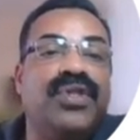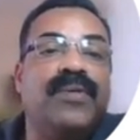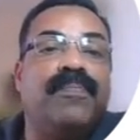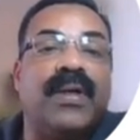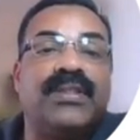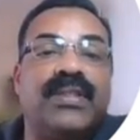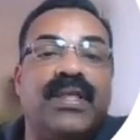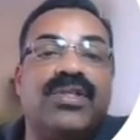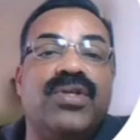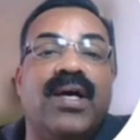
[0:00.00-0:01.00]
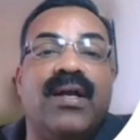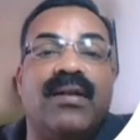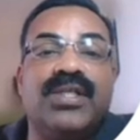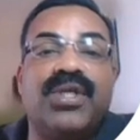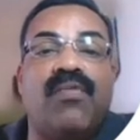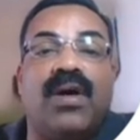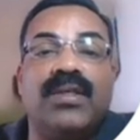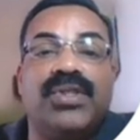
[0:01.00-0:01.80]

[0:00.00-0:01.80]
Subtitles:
purchased a wristwatch